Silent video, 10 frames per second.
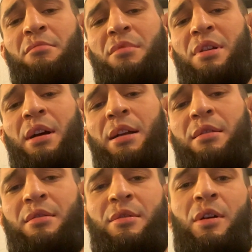bro? I
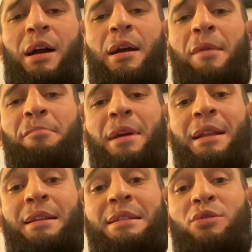don't know. I have
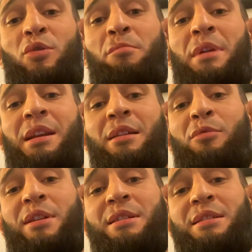made so many
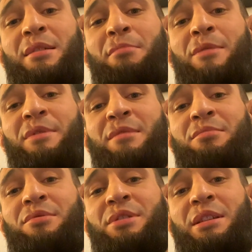questions about this
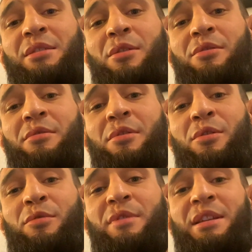corona
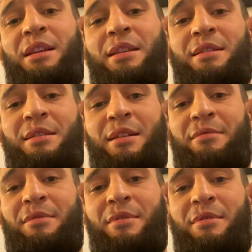COVID and this stuff.
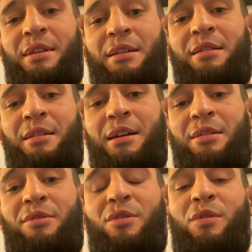Like I
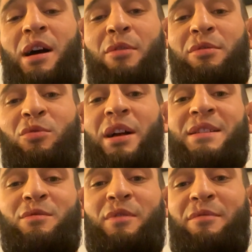don't know how you
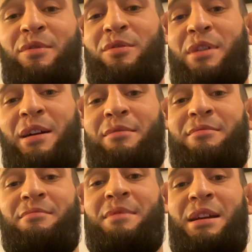answer for you.
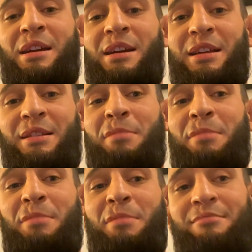Is
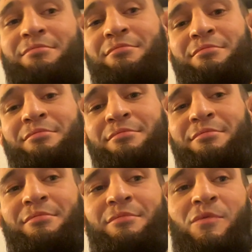my
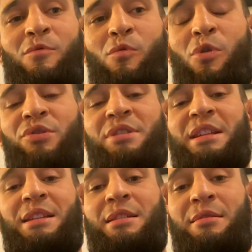world
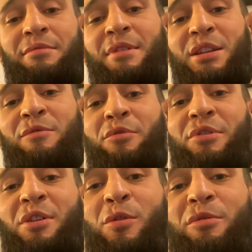is finished
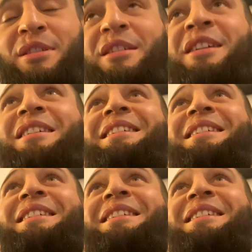for COVID.